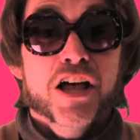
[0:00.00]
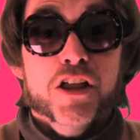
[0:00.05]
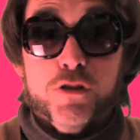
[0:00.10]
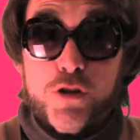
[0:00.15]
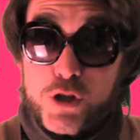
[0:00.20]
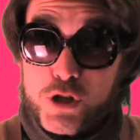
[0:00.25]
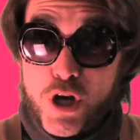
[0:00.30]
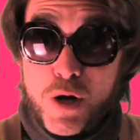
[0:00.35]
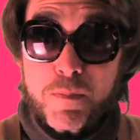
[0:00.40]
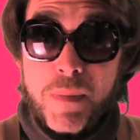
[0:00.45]

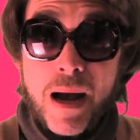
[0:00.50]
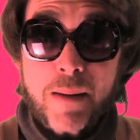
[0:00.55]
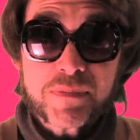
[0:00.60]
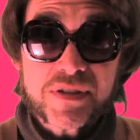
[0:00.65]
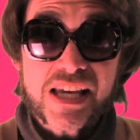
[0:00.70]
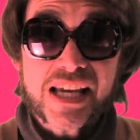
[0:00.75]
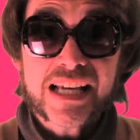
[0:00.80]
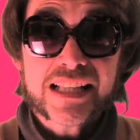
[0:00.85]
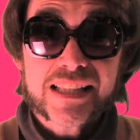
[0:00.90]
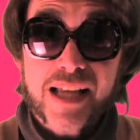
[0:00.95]
Did your mom
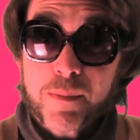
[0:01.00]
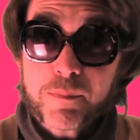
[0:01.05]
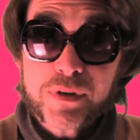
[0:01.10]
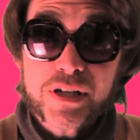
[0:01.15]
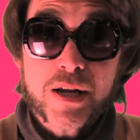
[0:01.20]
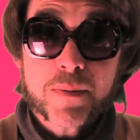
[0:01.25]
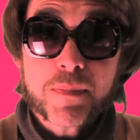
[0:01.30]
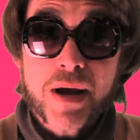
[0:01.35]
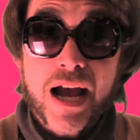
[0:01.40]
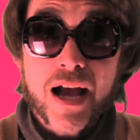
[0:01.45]
take a dump
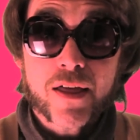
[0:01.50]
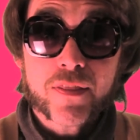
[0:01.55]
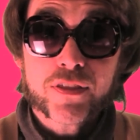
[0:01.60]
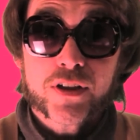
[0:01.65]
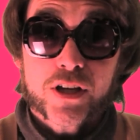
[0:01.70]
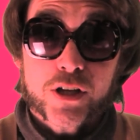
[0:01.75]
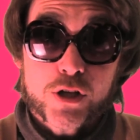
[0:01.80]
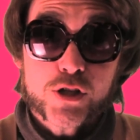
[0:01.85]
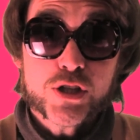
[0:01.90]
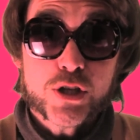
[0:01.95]
in your mouth?
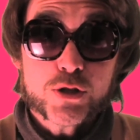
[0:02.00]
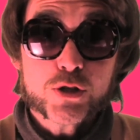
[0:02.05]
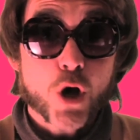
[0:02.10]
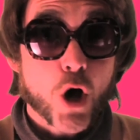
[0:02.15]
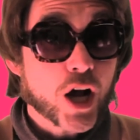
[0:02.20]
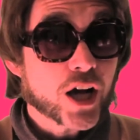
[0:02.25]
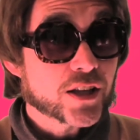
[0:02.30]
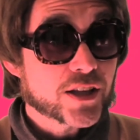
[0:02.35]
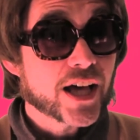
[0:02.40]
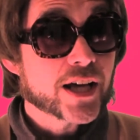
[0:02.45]
Because you
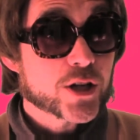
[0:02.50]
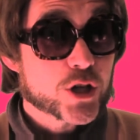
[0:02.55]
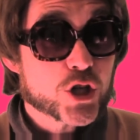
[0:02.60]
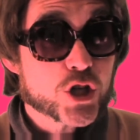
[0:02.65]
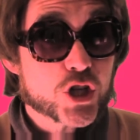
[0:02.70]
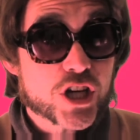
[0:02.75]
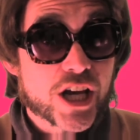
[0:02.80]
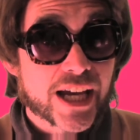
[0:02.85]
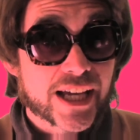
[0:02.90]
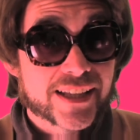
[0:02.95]
talk a lot of
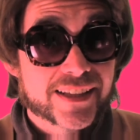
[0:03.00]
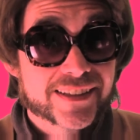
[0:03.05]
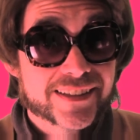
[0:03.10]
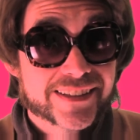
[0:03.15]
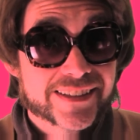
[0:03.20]
shit.